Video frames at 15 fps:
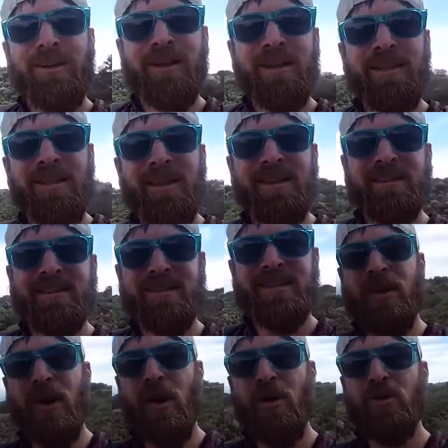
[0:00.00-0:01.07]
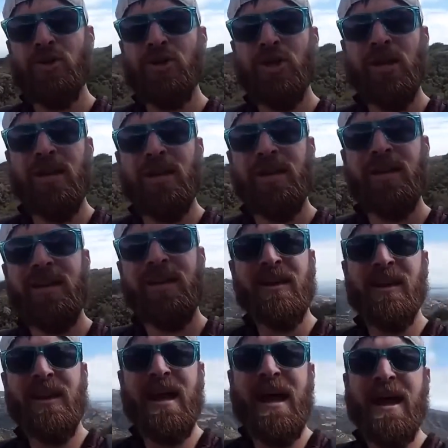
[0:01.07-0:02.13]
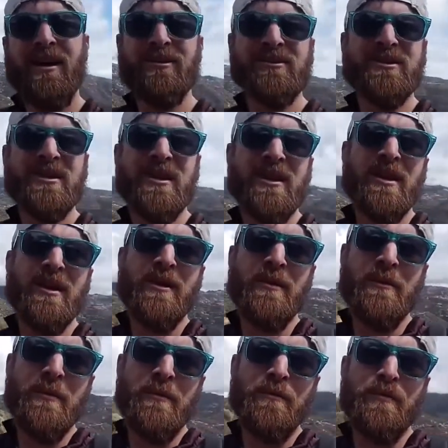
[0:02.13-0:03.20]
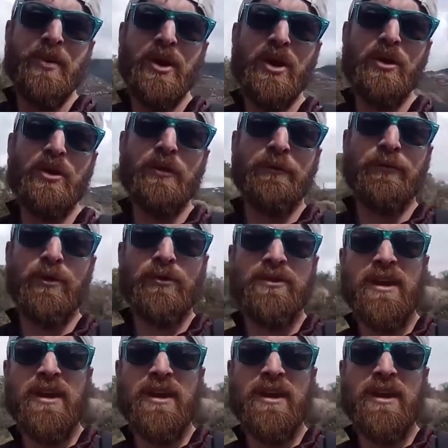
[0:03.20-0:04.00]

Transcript: Look at this. Ocean, clouds. Beautiful